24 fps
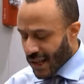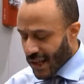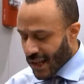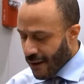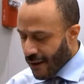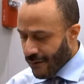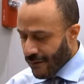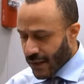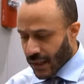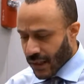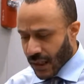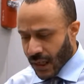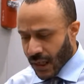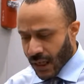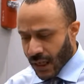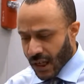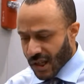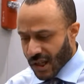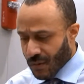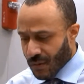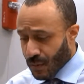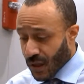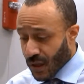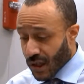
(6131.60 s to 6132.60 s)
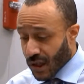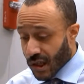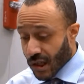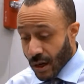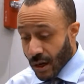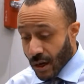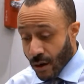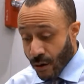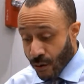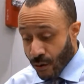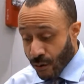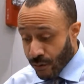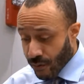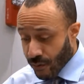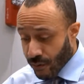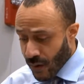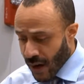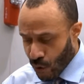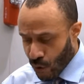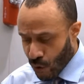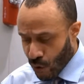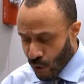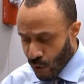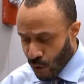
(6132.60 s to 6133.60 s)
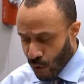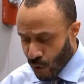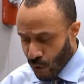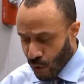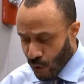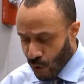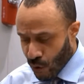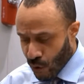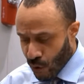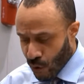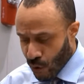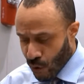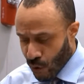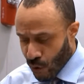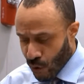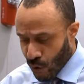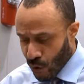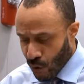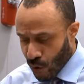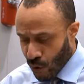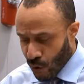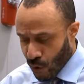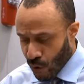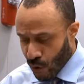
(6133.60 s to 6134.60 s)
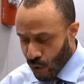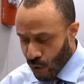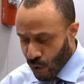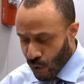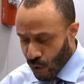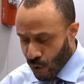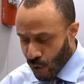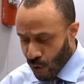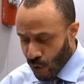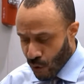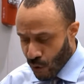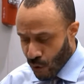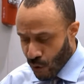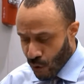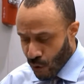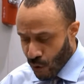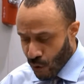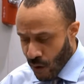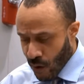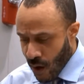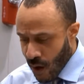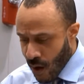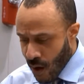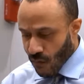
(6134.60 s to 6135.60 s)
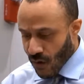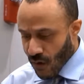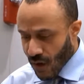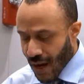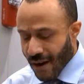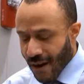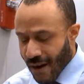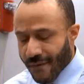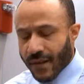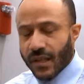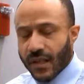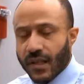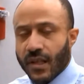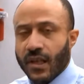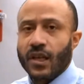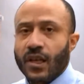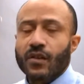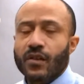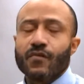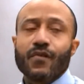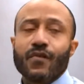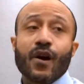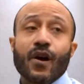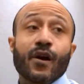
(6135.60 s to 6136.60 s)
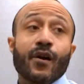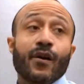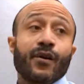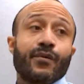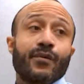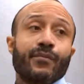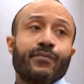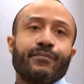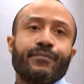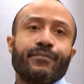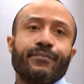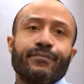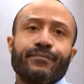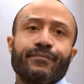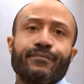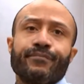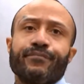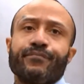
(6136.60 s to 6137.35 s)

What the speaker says: everything that's been testified to, everything you've heard during this whole process, this